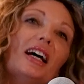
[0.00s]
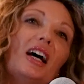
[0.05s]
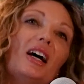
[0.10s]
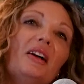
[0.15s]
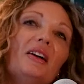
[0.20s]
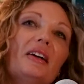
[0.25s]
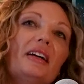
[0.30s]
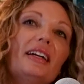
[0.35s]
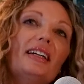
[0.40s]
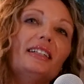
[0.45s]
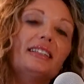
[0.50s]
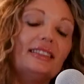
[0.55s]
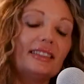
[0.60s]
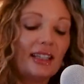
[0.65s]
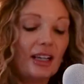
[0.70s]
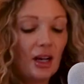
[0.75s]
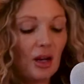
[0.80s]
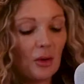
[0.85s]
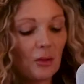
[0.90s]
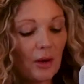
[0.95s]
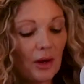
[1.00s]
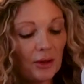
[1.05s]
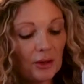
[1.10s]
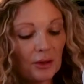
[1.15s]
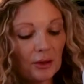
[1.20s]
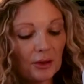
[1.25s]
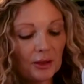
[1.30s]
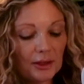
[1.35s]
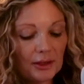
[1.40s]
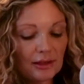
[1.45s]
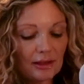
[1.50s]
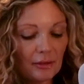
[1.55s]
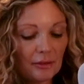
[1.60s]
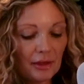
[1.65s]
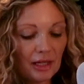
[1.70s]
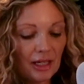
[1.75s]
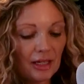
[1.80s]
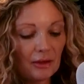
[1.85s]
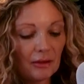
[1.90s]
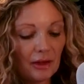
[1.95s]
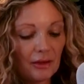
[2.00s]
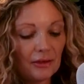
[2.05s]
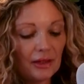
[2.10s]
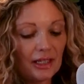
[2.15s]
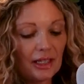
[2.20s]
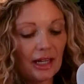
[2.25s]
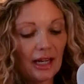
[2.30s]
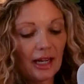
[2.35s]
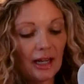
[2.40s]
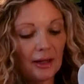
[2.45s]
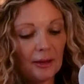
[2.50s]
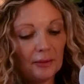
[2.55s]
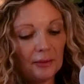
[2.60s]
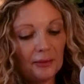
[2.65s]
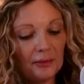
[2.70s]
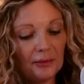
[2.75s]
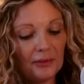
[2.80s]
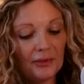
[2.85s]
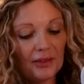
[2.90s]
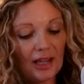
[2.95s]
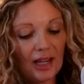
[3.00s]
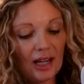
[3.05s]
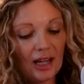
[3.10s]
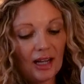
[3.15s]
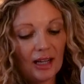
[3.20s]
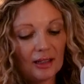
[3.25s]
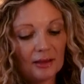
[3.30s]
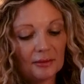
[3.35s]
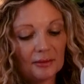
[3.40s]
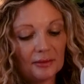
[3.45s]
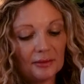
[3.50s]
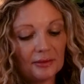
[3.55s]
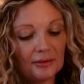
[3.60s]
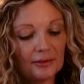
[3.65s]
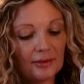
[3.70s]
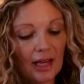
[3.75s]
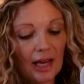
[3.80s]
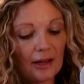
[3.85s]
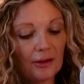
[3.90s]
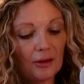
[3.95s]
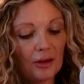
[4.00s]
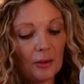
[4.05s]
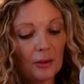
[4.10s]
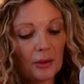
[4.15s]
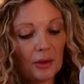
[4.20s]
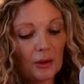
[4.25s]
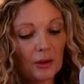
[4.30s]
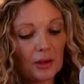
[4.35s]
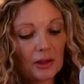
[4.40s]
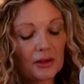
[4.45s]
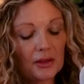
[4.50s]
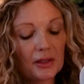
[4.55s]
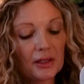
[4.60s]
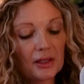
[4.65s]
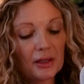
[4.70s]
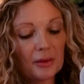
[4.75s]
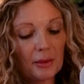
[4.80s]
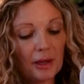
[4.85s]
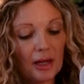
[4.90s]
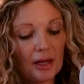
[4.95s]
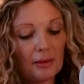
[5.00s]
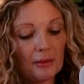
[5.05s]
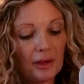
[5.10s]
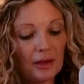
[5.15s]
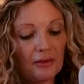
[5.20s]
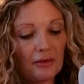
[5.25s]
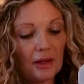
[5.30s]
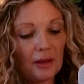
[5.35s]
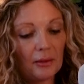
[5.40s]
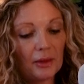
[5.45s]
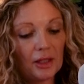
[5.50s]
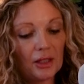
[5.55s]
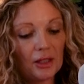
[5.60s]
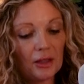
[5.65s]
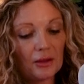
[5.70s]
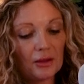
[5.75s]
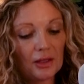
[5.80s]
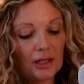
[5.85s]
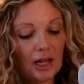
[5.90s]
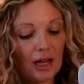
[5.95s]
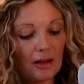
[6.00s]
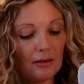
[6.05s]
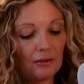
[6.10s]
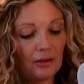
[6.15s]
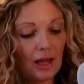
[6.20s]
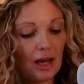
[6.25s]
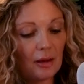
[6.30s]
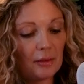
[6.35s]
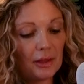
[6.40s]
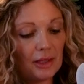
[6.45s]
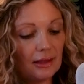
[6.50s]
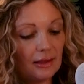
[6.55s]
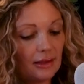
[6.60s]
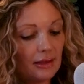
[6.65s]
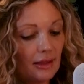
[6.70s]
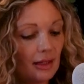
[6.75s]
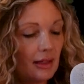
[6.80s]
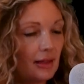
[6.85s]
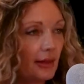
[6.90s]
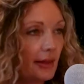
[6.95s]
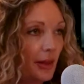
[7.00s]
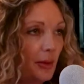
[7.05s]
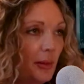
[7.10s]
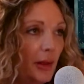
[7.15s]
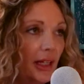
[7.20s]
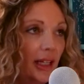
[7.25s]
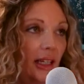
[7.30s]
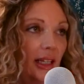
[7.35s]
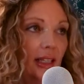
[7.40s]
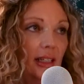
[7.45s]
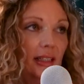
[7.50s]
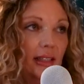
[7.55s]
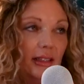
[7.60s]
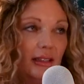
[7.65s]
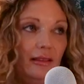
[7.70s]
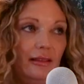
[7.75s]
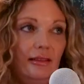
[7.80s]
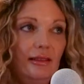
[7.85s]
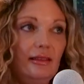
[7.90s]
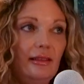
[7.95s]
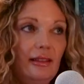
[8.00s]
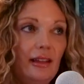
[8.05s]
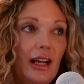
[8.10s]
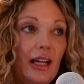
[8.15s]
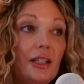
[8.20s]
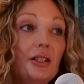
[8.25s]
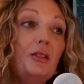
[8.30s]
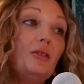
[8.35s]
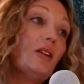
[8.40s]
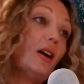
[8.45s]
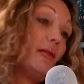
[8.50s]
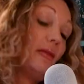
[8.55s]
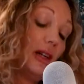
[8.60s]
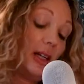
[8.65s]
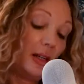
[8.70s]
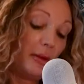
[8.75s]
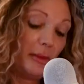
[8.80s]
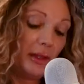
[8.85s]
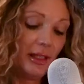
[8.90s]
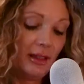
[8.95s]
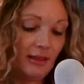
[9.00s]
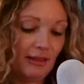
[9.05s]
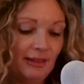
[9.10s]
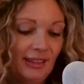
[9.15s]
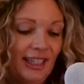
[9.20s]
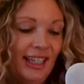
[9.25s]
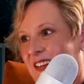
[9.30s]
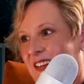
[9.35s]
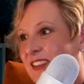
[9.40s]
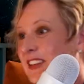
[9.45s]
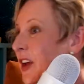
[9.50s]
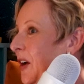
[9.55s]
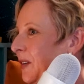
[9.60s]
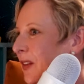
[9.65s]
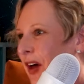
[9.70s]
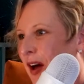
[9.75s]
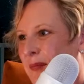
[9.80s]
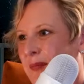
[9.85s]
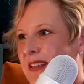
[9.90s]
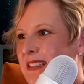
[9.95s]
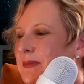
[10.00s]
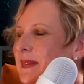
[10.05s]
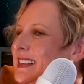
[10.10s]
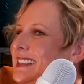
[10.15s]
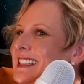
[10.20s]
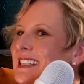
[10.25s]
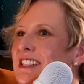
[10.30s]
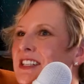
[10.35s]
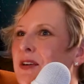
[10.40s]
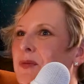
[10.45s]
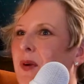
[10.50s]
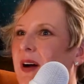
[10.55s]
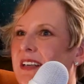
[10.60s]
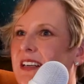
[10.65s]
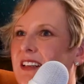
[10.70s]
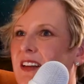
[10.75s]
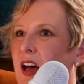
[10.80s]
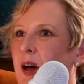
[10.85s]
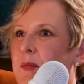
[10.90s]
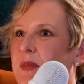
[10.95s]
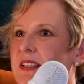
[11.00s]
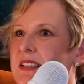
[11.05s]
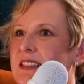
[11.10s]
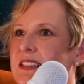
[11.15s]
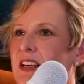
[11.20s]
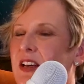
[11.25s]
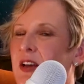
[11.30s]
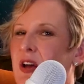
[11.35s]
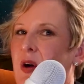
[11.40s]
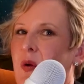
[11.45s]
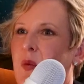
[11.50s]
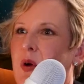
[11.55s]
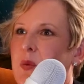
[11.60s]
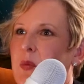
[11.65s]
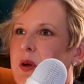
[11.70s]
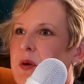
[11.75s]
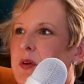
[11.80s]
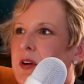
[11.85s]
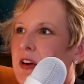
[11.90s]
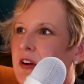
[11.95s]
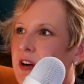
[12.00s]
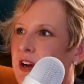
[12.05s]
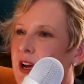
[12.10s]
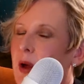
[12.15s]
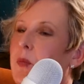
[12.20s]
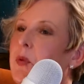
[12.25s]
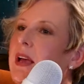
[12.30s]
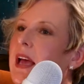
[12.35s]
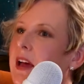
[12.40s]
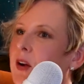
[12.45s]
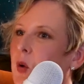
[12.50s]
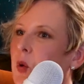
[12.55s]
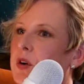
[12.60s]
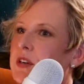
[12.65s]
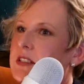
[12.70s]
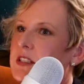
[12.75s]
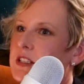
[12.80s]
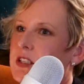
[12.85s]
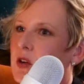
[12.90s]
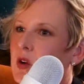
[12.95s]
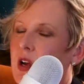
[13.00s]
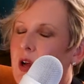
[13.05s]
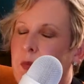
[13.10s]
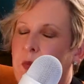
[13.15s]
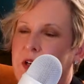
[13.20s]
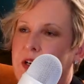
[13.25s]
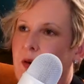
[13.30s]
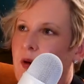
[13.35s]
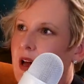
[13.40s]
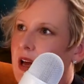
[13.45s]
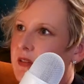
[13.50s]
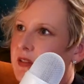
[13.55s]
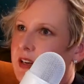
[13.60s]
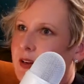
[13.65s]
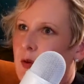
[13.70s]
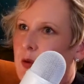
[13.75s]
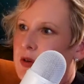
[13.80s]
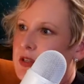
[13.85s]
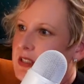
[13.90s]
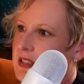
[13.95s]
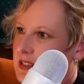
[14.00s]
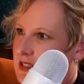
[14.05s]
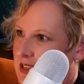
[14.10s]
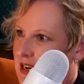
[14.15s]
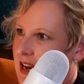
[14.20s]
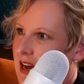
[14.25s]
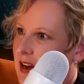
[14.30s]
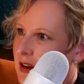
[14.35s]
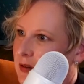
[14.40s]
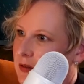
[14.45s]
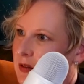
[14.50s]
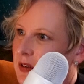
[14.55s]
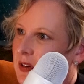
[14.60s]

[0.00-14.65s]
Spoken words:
All right. Well, you learn something new every day. I grew up with horses, but my family chose to have llamas as their buddies. I do not recommend. No llamas. My sister wanted llamas when we were growing up. We had horses growing up. We don't have any horses now.